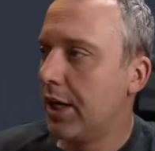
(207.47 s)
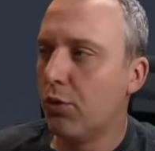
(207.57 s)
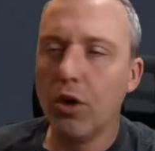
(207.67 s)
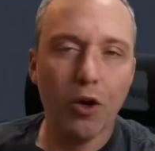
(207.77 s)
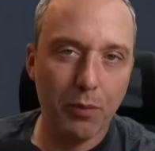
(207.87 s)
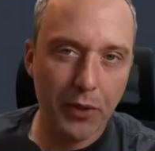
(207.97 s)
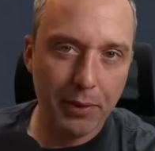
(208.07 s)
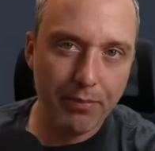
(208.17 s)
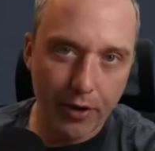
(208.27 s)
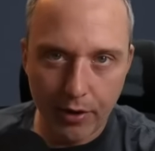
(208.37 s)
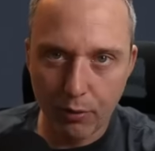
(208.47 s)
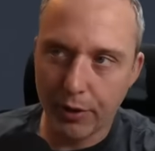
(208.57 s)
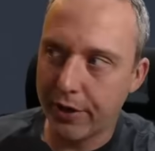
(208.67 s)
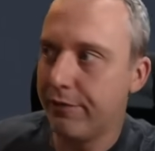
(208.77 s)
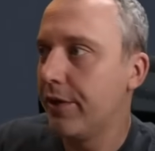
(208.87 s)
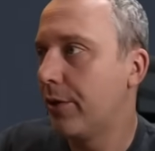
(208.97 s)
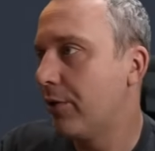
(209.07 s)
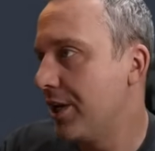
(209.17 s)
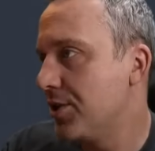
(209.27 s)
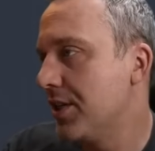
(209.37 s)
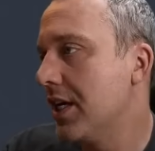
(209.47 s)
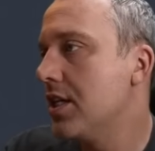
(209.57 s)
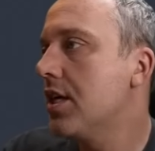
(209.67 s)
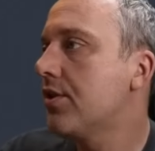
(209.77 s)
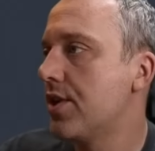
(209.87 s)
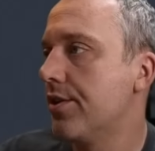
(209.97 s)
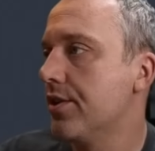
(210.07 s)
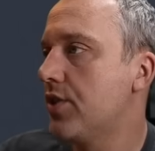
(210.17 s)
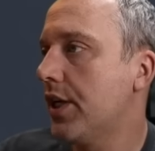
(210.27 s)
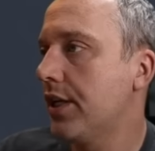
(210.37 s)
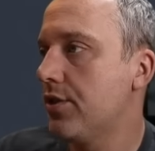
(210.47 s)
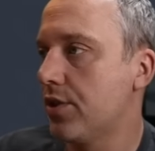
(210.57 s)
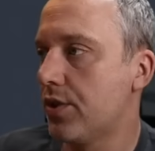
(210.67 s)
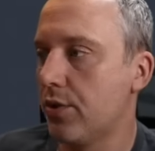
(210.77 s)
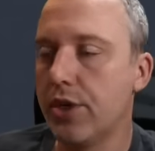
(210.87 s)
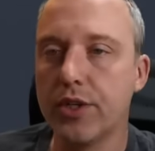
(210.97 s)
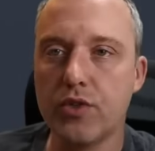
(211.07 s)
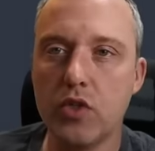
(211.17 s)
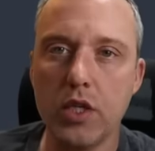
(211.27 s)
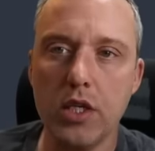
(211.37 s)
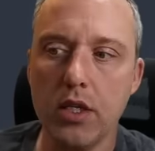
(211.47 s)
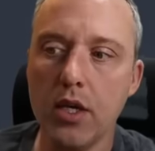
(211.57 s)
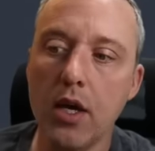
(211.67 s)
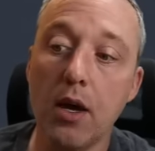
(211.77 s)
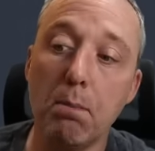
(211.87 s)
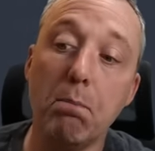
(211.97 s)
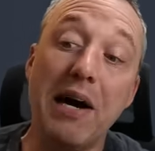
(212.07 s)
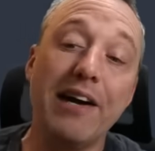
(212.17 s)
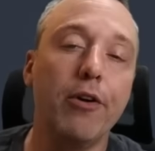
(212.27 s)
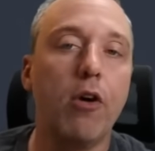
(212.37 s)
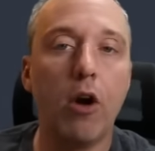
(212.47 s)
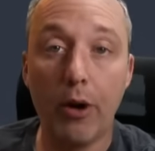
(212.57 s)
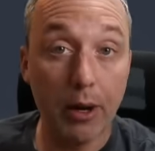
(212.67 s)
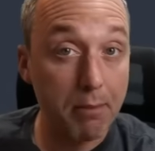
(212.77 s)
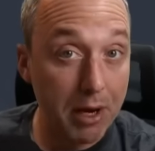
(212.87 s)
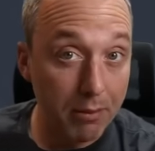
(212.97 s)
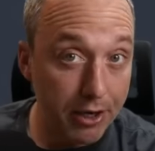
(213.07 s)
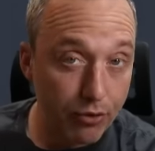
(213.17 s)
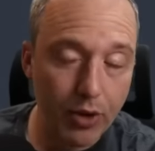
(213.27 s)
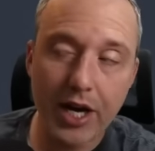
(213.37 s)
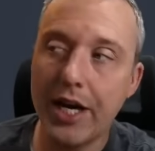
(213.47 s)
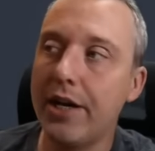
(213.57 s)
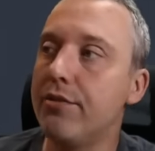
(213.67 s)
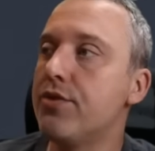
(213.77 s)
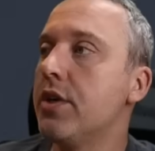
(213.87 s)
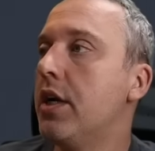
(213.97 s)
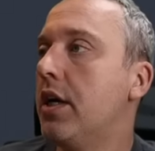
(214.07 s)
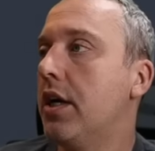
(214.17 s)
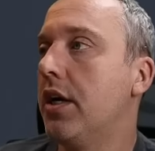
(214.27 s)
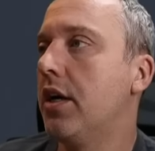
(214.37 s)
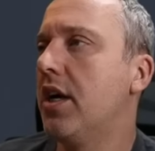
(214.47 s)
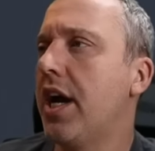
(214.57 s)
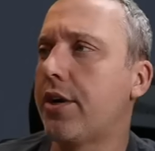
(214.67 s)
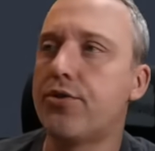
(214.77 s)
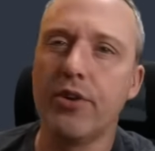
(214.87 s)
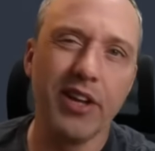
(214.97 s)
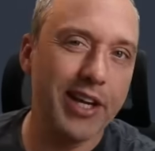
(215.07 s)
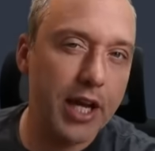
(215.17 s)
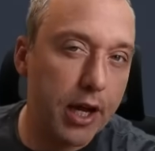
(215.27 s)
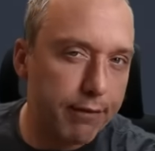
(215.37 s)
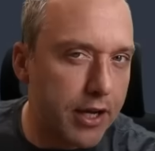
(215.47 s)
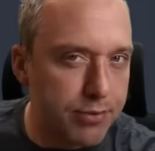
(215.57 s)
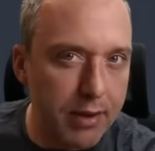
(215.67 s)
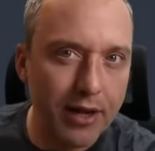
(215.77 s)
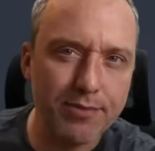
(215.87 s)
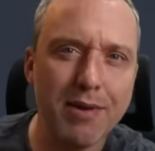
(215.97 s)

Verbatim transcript: And we'll open up the hardware configuration.nix here in a second, just so you can see my how I mount my drives, uh, extra like NFS mounts.